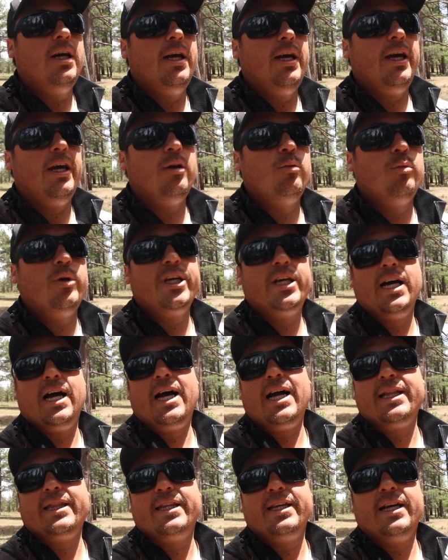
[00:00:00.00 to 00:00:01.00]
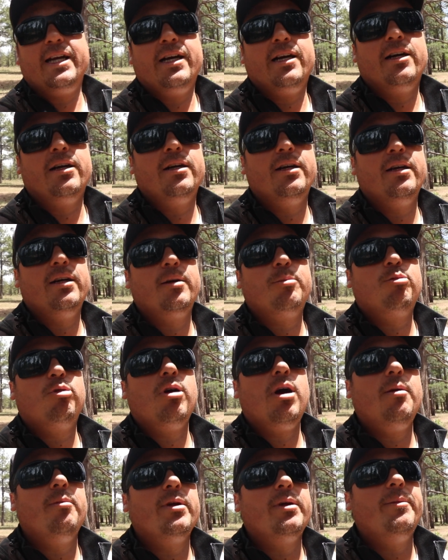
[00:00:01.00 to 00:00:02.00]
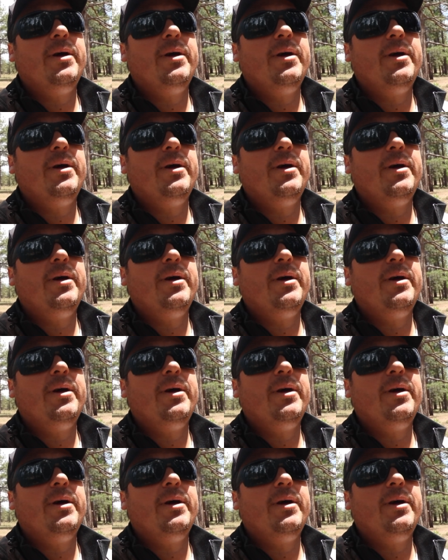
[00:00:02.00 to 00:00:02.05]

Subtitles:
And we got there probably